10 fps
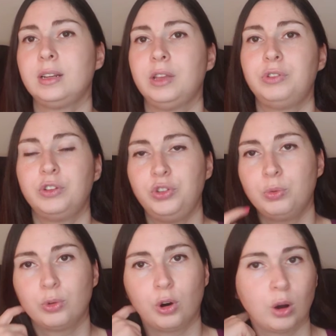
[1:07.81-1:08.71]
Even if
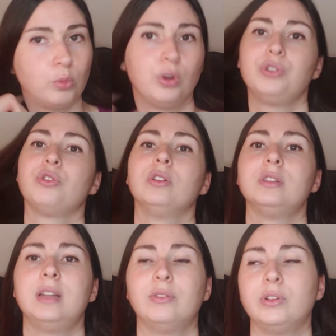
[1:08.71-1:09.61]
you are more drawn
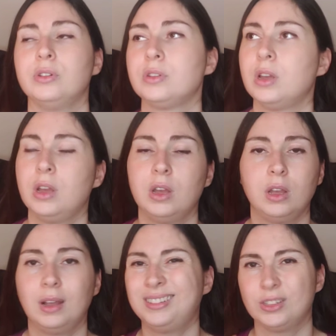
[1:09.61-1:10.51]
to Neville's,
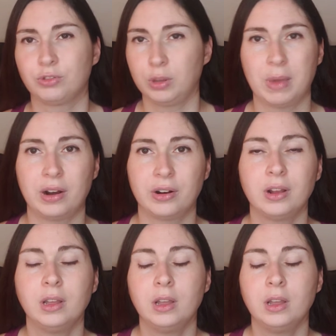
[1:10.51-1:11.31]
it doesn't really matter.